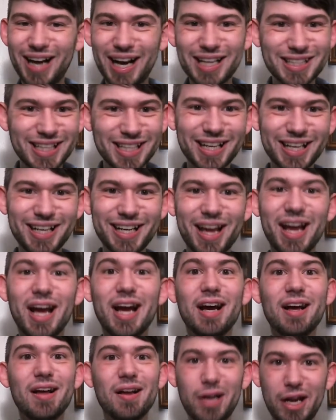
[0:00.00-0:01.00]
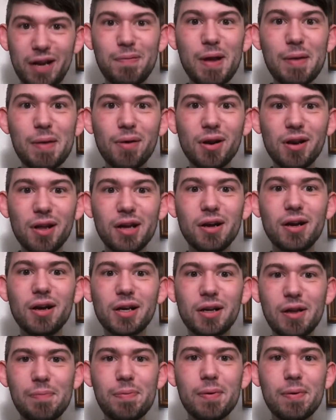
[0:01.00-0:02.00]
I said it.
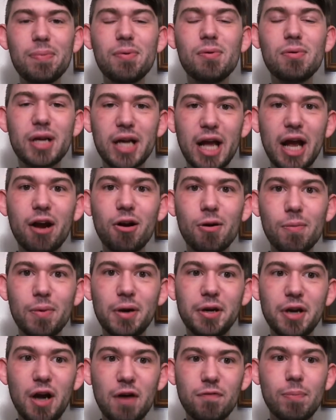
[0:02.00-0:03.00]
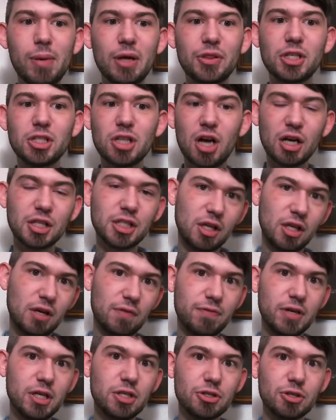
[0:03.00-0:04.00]
People care enough about the Toxic
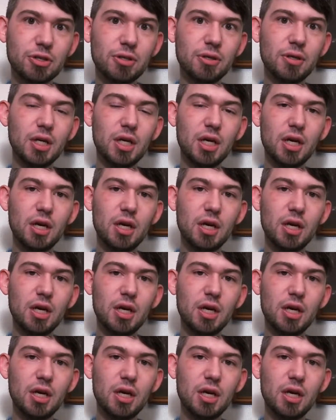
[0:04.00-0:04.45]
Avenger